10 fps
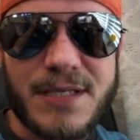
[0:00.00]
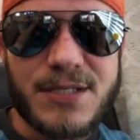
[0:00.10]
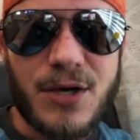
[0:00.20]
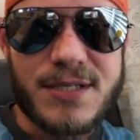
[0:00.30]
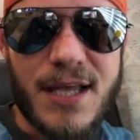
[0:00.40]

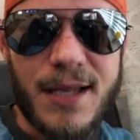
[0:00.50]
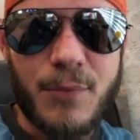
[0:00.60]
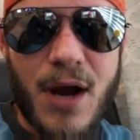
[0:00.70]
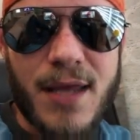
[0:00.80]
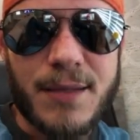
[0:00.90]
starts Kelly
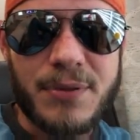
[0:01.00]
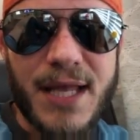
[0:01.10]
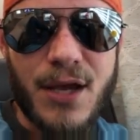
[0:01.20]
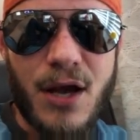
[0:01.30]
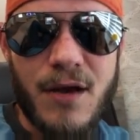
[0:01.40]
Bryant in the
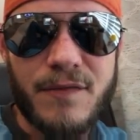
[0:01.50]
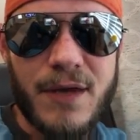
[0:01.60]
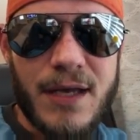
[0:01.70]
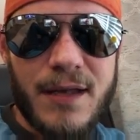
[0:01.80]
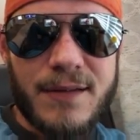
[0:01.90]
playoff,
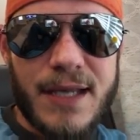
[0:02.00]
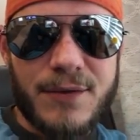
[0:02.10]
they'll